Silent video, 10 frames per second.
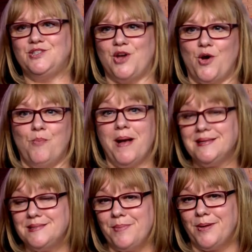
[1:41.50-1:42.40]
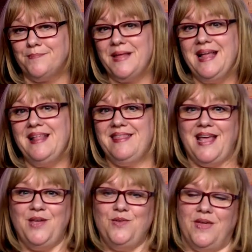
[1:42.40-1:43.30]
show possible.
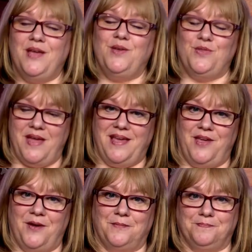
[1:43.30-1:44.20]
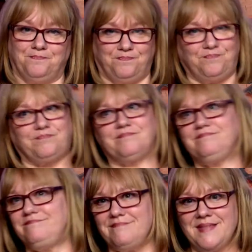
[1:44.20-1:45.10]
Thank you, thank you, thank you.
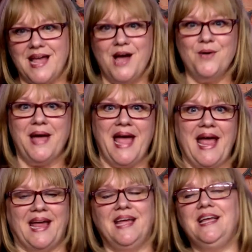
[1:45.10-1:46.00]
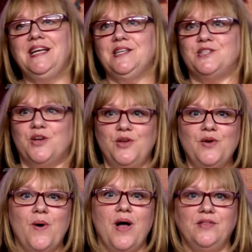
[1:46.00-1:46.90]
Okay. So
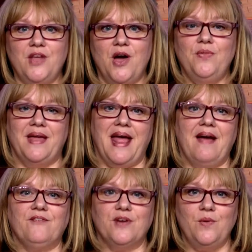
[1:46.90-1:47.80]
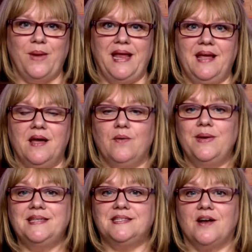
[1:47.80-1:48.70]
you all know that every week
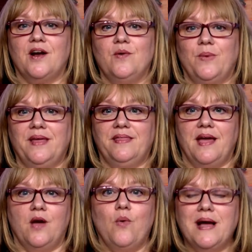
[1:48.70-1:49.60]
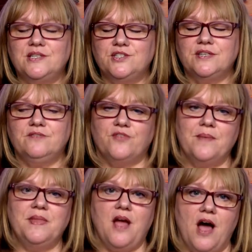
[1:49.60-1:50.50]
we start with a question
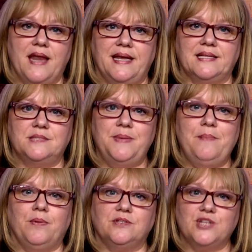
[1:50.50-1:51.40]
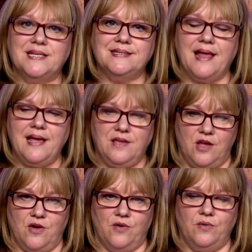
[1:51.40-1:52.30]
from the audience, people just like
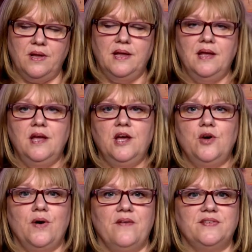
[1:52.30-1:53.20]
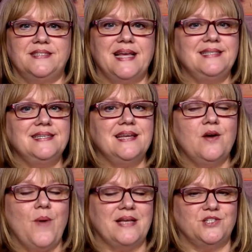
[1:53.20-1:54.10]
you who have sent in a
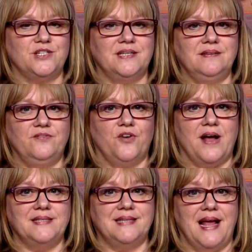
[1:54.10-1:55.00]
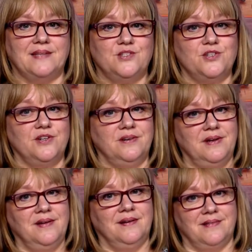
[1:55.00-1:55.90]
question for us to answer
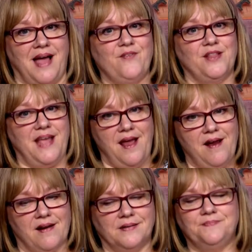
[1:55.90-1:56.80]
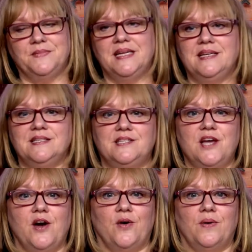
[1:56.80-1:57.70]
live on the air.
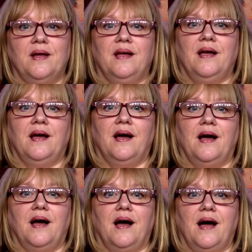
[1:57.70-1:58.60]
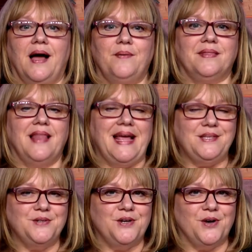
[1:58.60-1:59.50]
So I would like
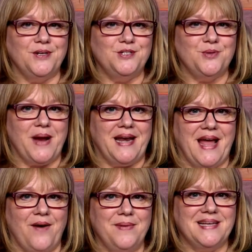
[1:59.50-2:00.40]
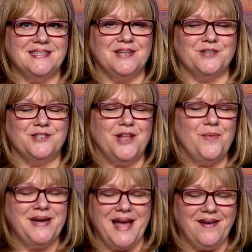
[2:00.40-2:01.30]
to encourage you right now, because they're
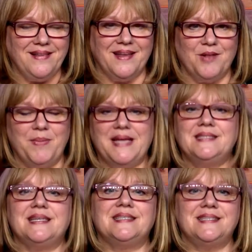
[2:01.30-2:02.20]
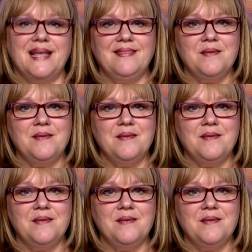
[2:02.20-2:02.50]
slowing down a little bit, to send